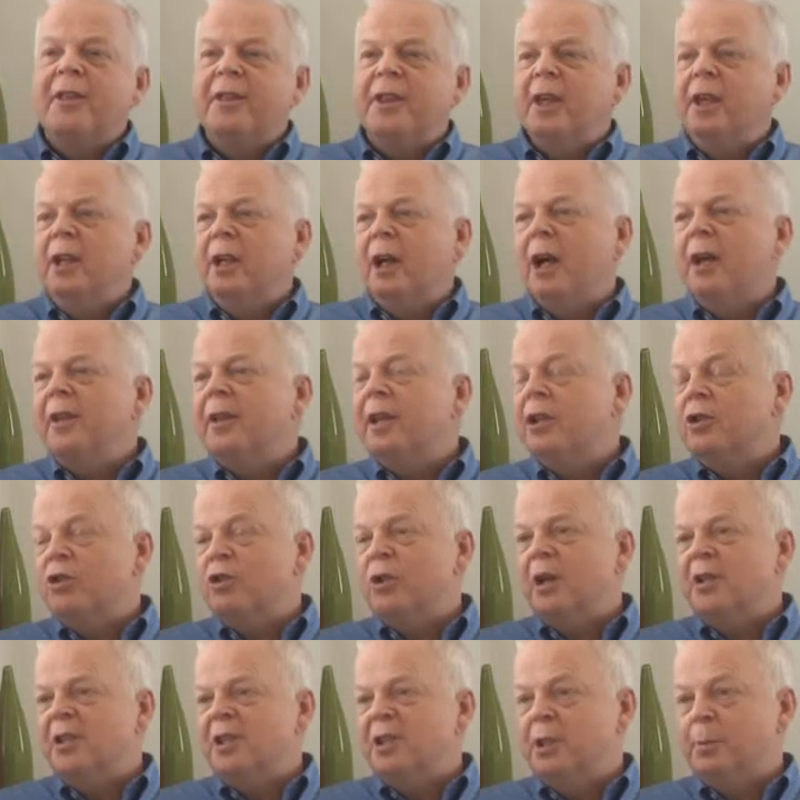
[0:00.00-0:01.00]
I think
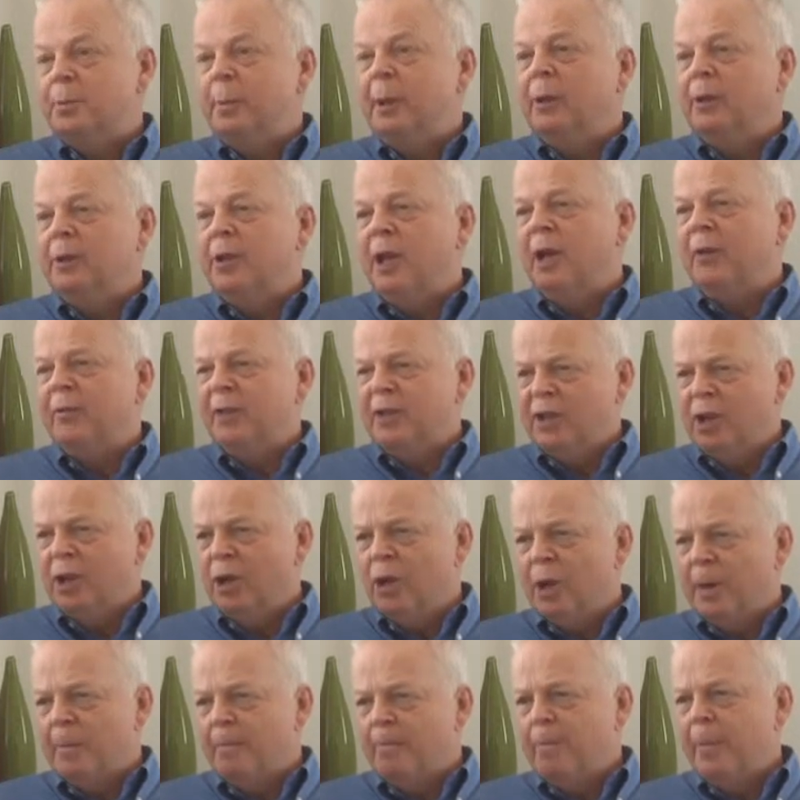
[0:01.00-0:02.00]
trust is built over
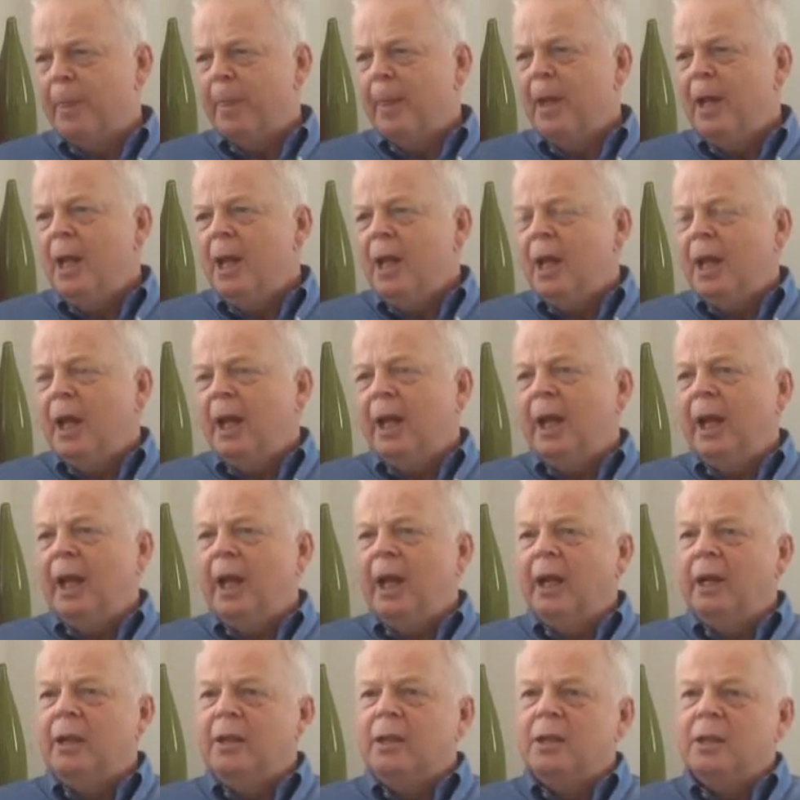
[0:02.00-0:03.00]
time,
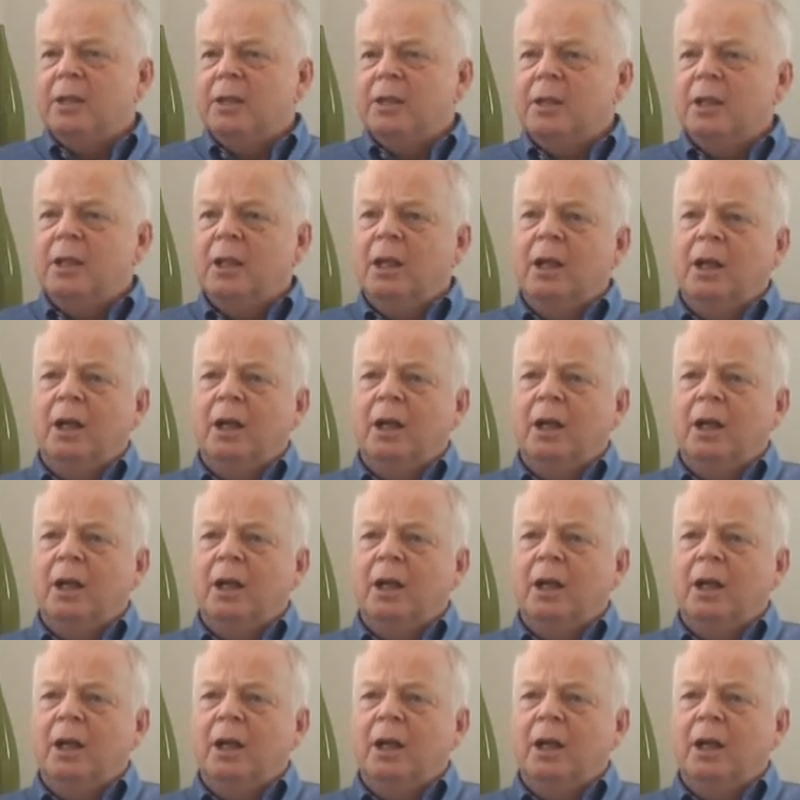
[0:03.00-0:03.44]
and